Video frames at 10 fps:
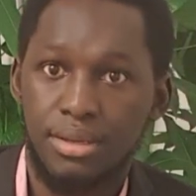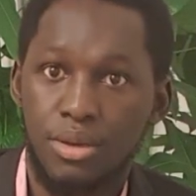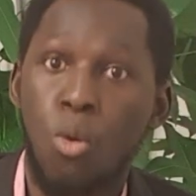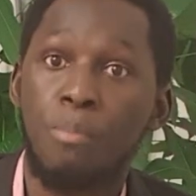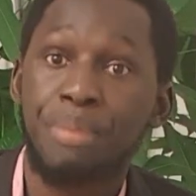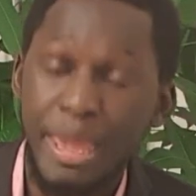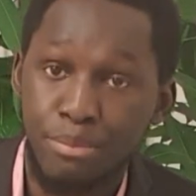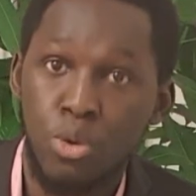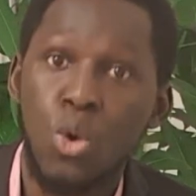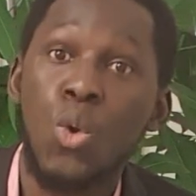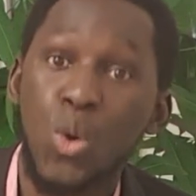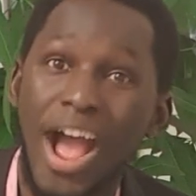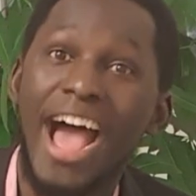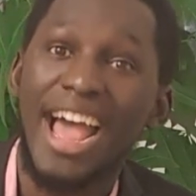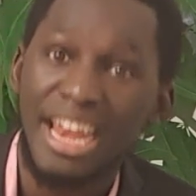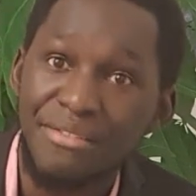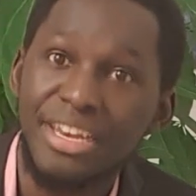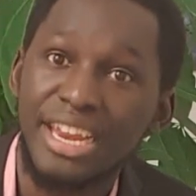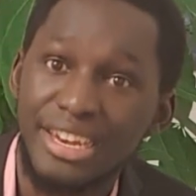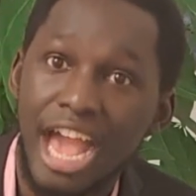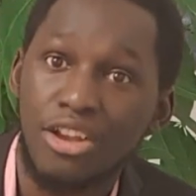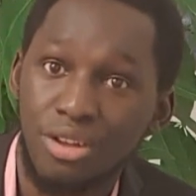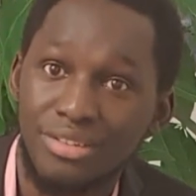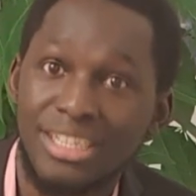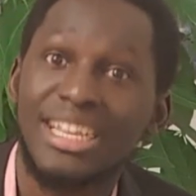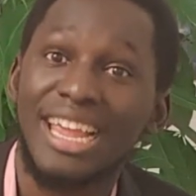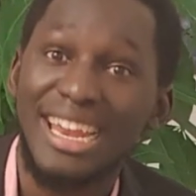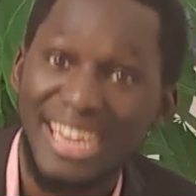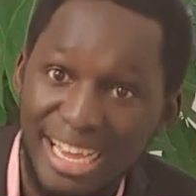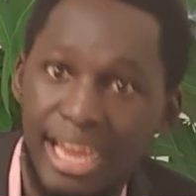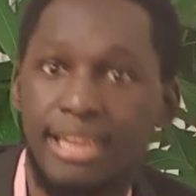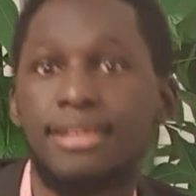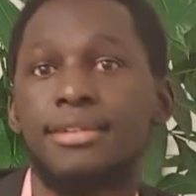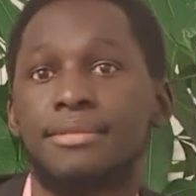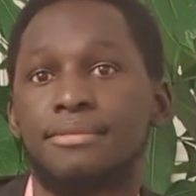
or people who are living in their countries illegally.